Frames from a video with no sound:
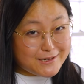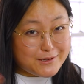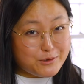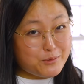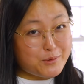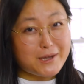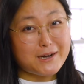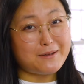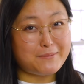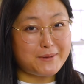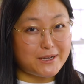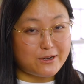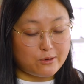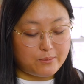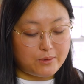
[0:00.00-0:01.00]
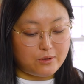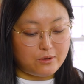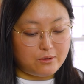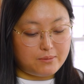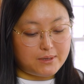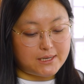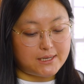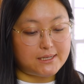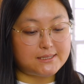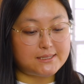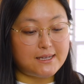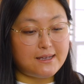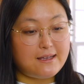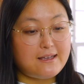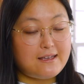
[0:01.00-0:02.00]
do want a bigger bowl because
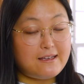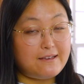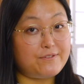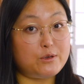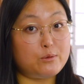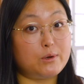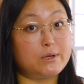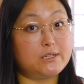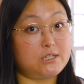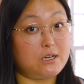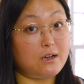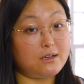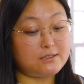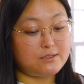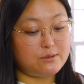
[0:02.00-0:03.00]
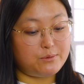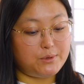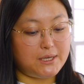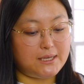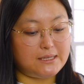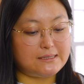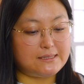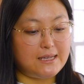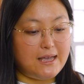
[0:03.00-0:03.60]
if you want to toss the wings,